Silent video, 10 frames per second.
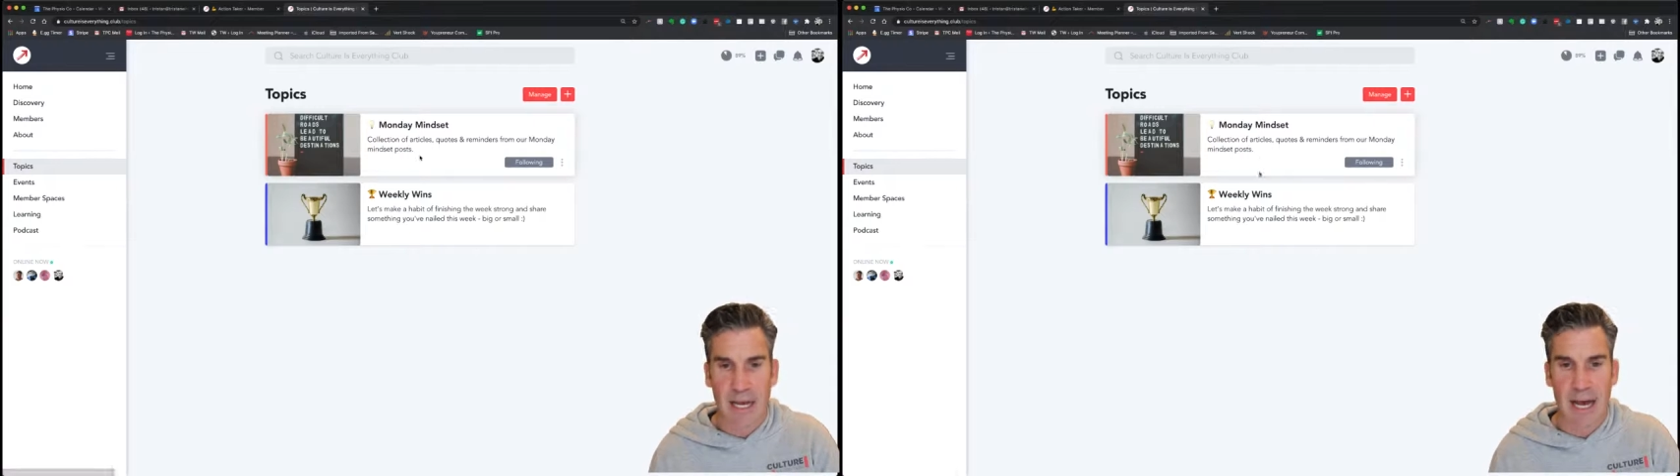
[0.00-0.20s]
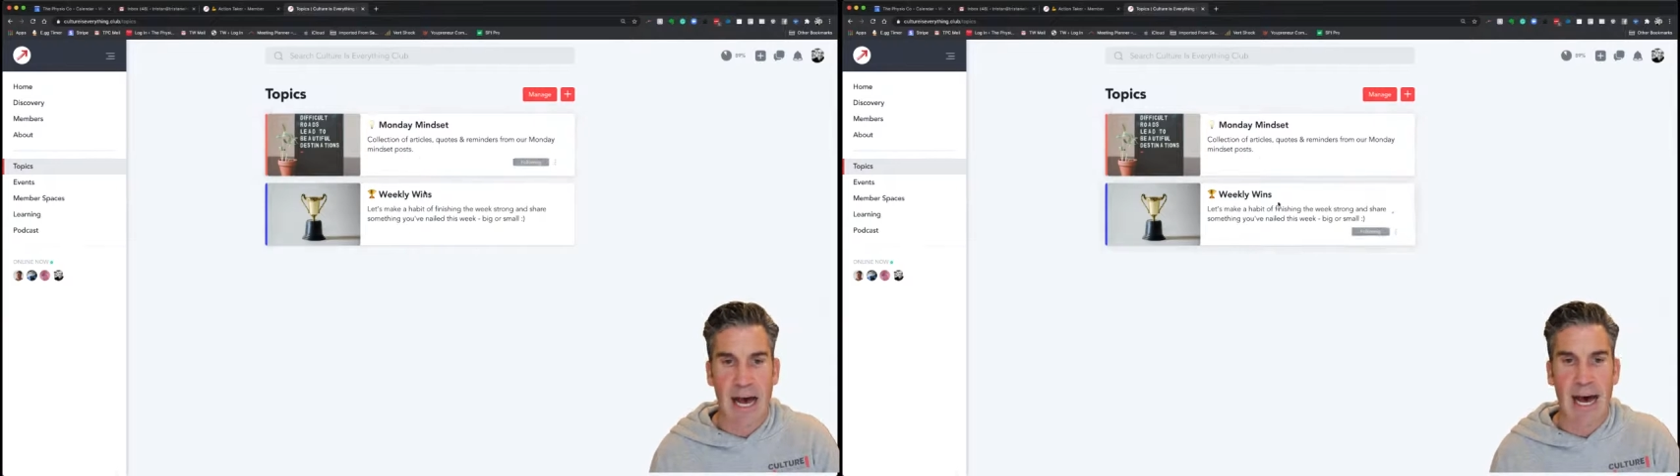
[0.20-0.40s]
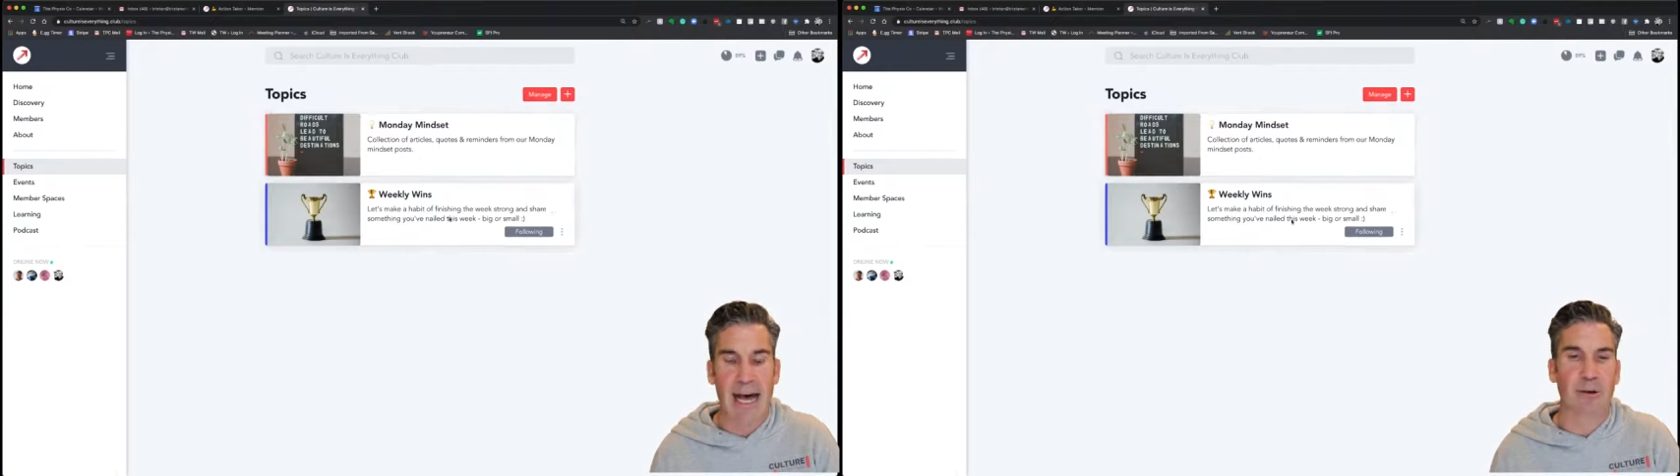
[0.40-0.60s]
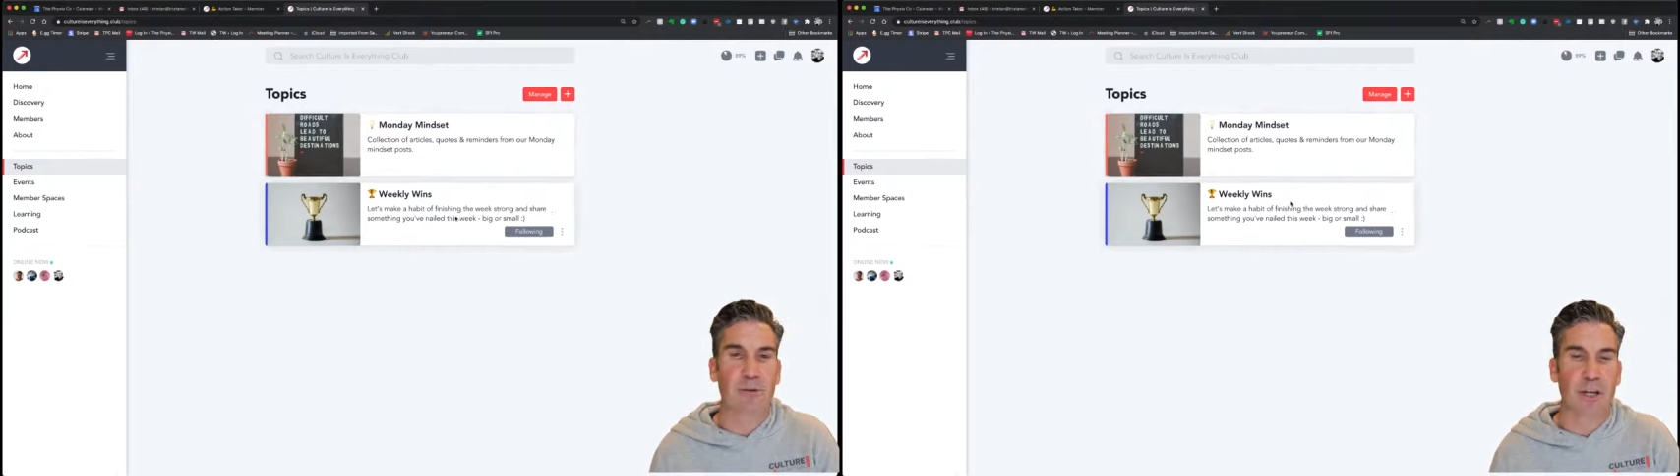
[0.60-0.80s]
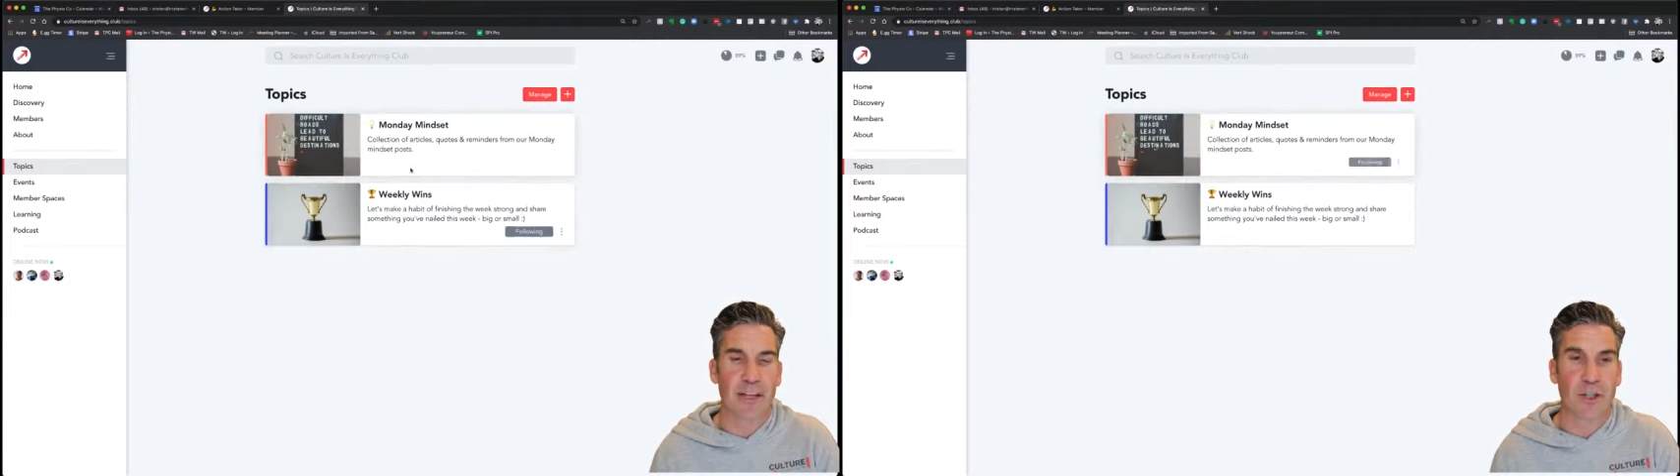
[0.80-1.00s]
And
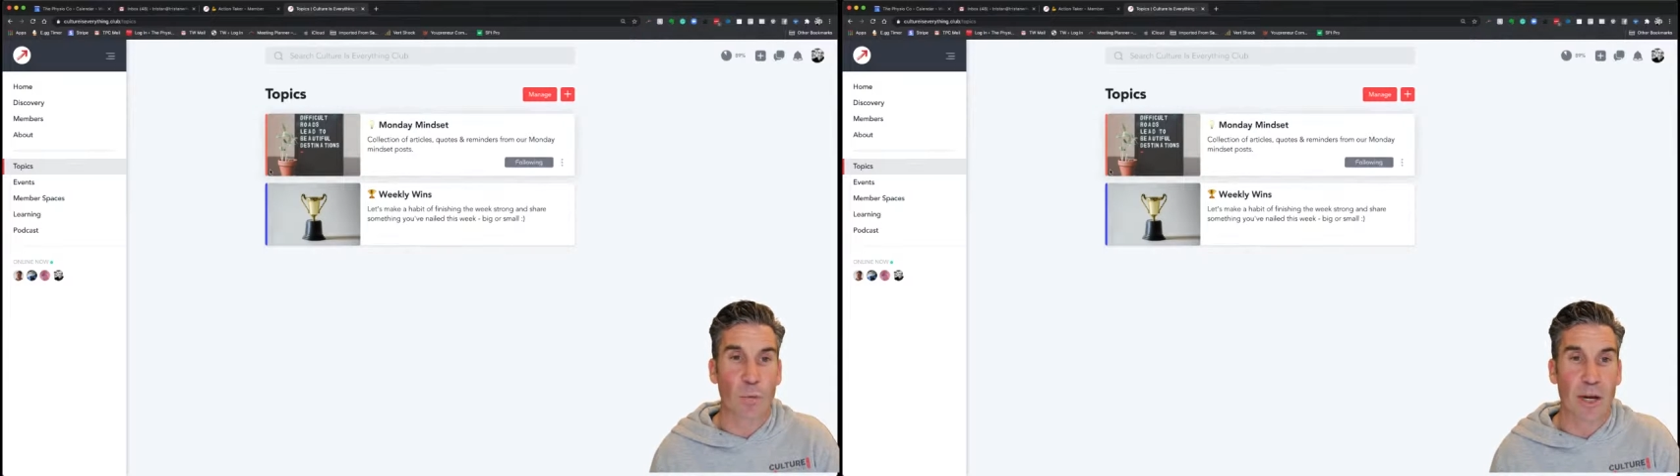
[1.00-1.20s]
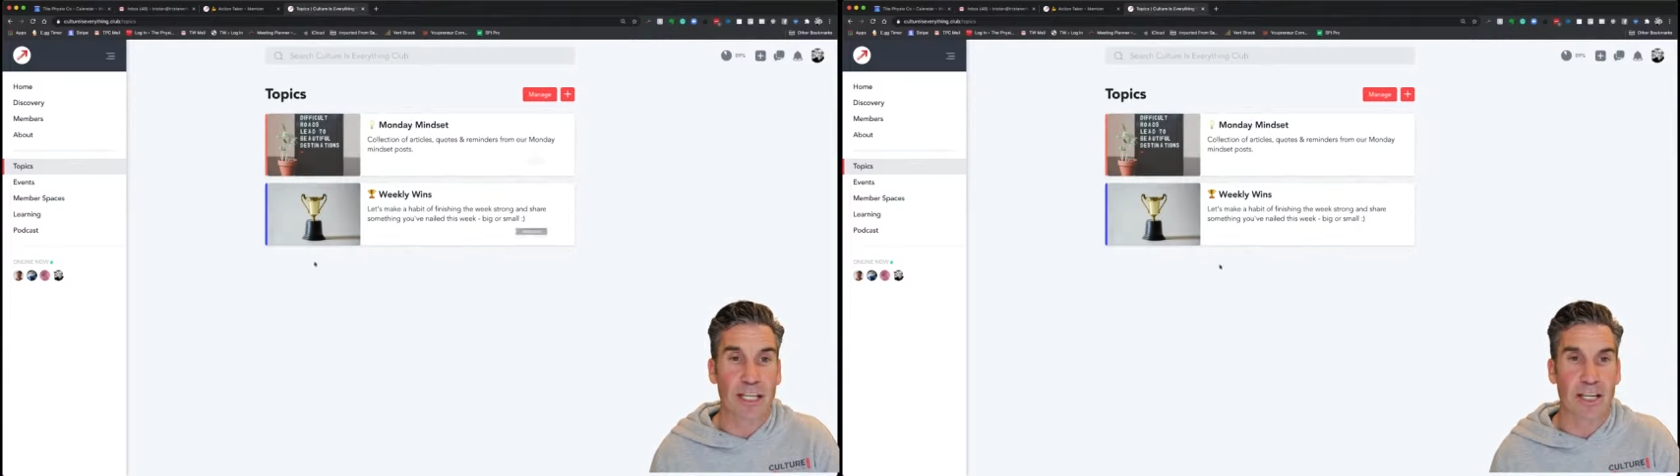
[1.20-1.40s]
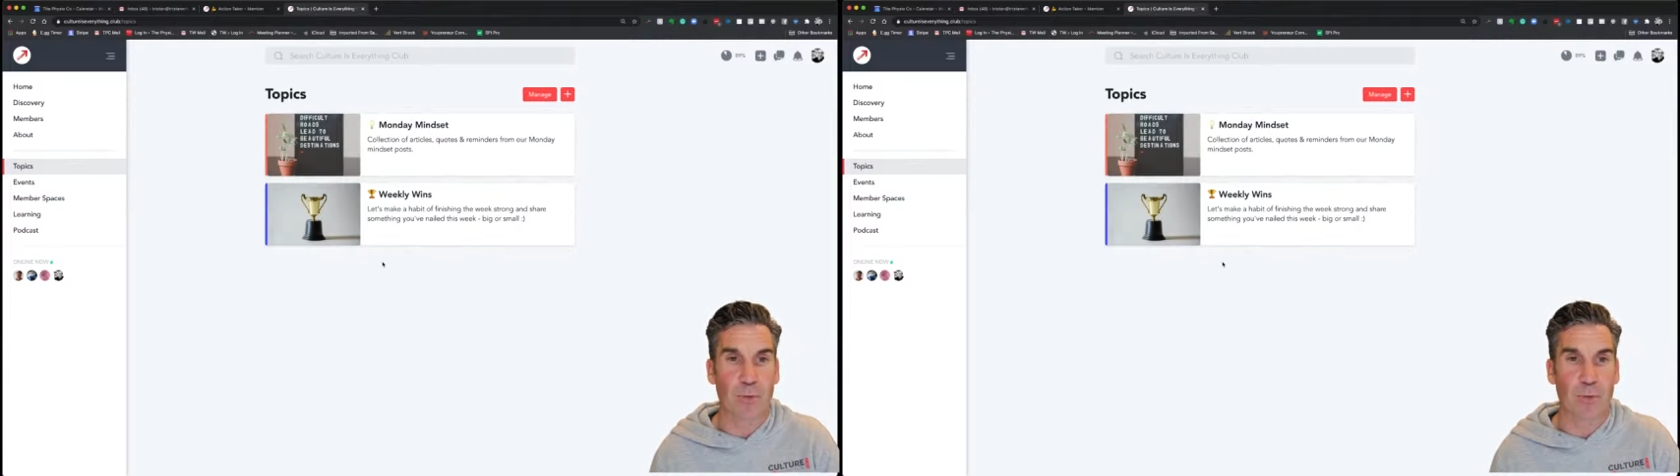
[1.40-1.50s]
also there's a weekly